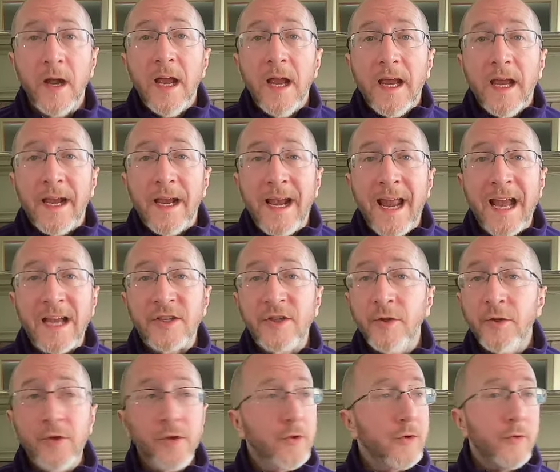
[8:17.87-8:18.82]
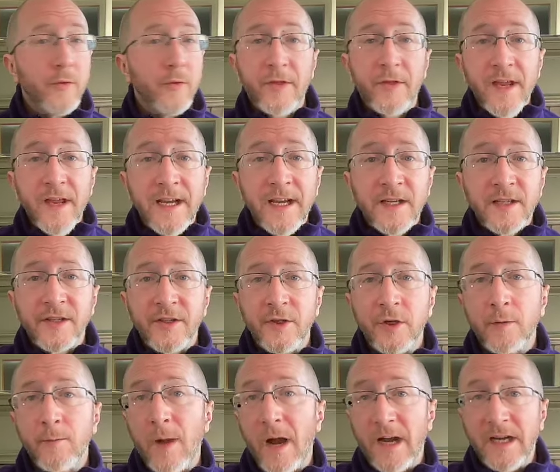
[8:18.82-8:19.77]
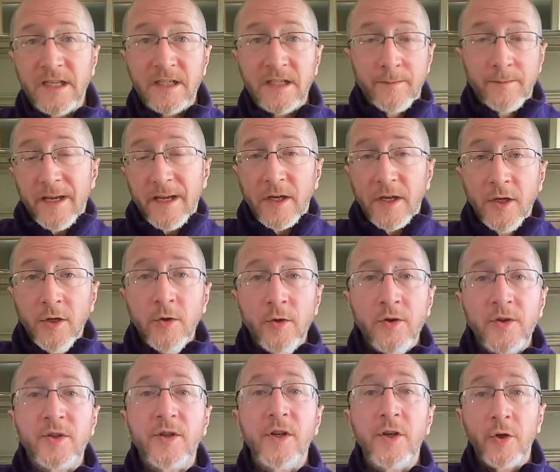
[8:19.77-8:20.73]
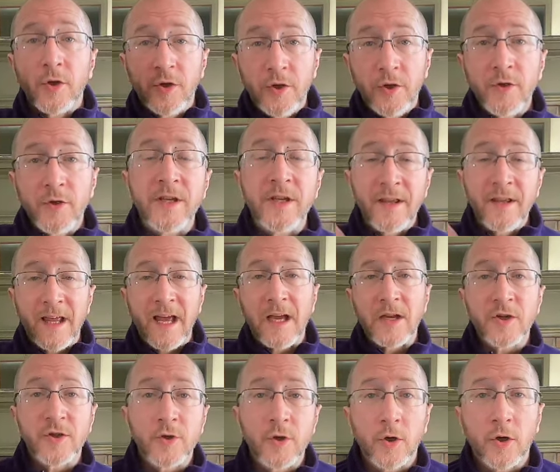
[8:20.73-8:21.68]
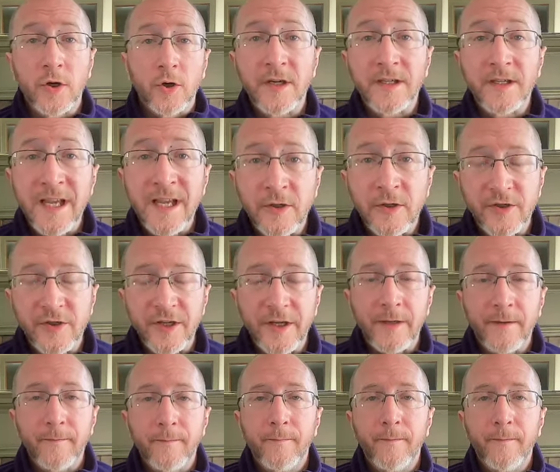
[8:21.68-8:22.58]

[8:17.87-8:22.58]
and as you do things and your body's being used, you're using that sugar as energy.